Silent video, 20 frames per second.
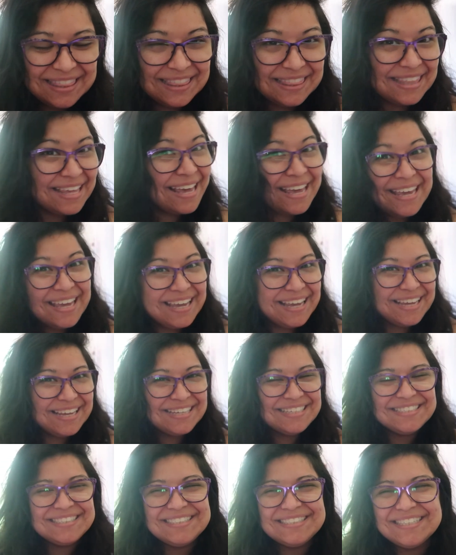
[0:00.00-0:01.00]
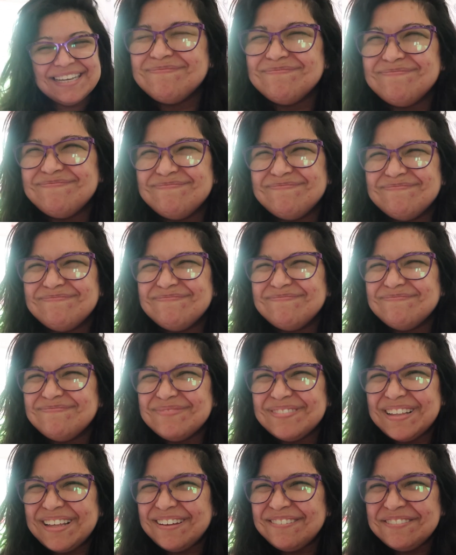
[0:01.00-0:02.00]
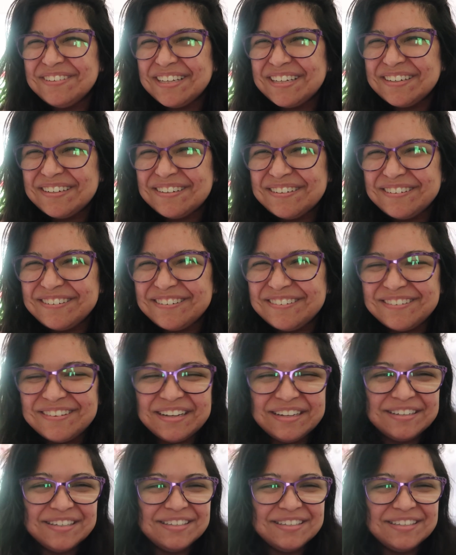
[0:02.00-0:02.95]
Thanks. Love you.